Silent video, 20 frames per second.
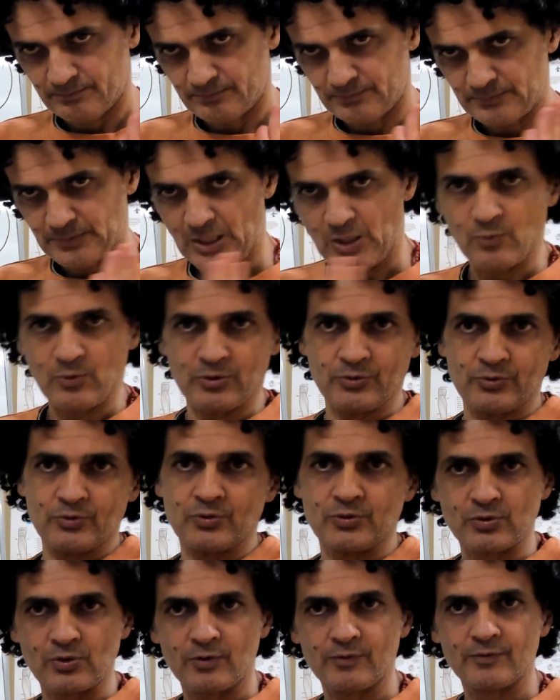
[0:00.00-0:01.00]
I want to
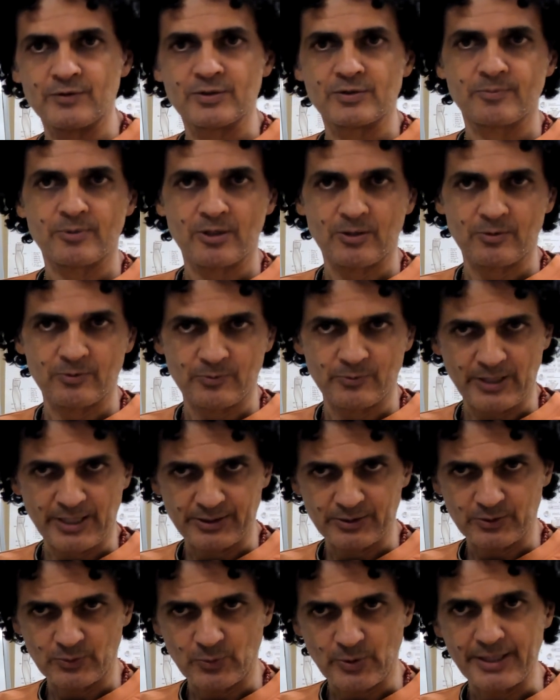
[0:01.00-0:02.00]
solve this problem
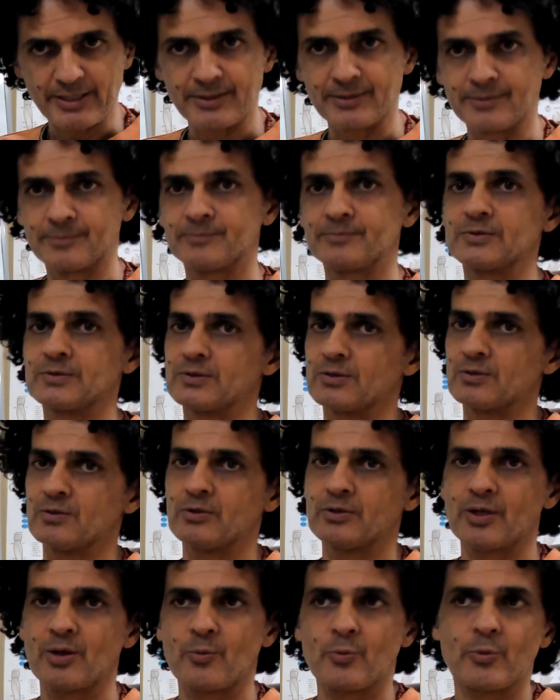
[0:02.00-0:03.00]
right away. So
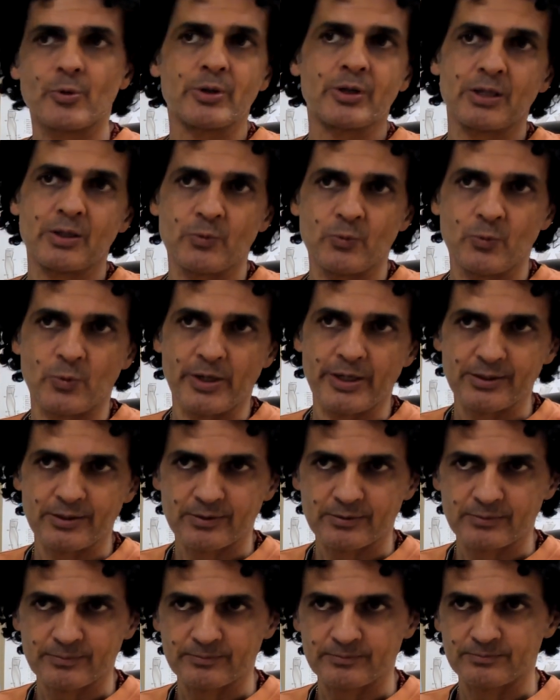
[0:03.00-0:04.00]
okay, we can
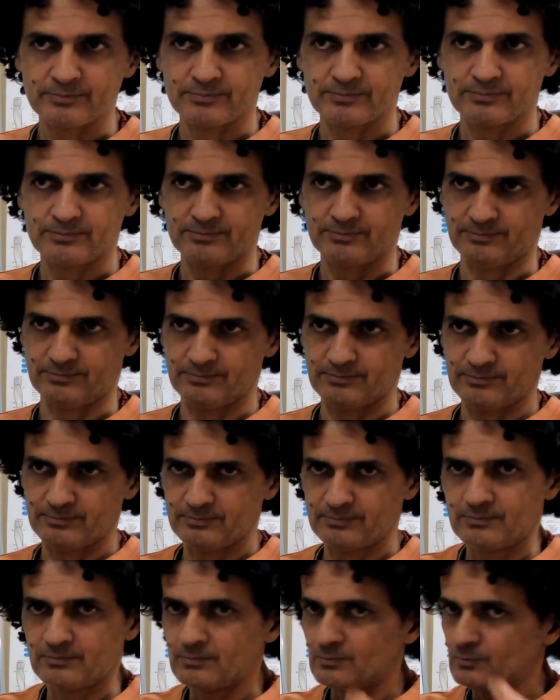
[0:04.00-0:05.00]
wait.
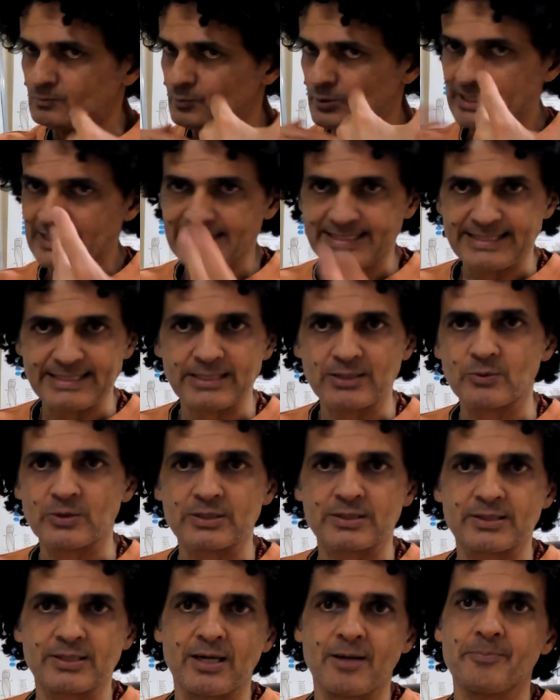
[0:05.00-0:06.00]
We'll see
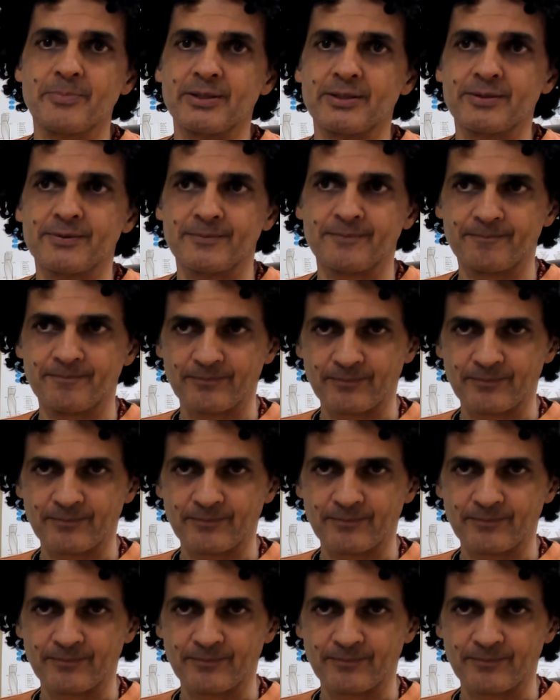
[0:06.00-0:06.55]
what's happened.